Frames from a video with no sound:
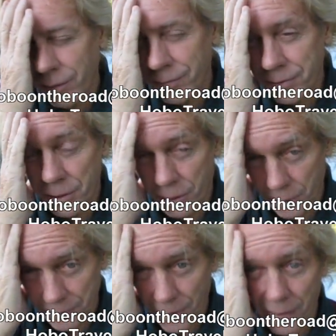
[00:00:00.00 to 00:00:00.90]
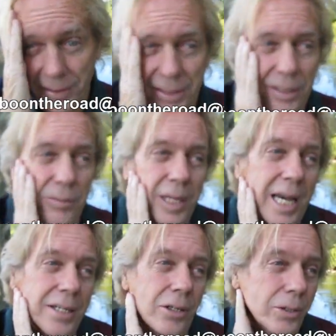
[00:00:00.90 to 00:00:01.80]
If, you know, if all of a sudden we
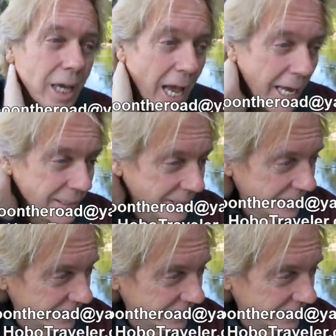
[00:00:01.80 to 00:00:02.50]
had no gas, and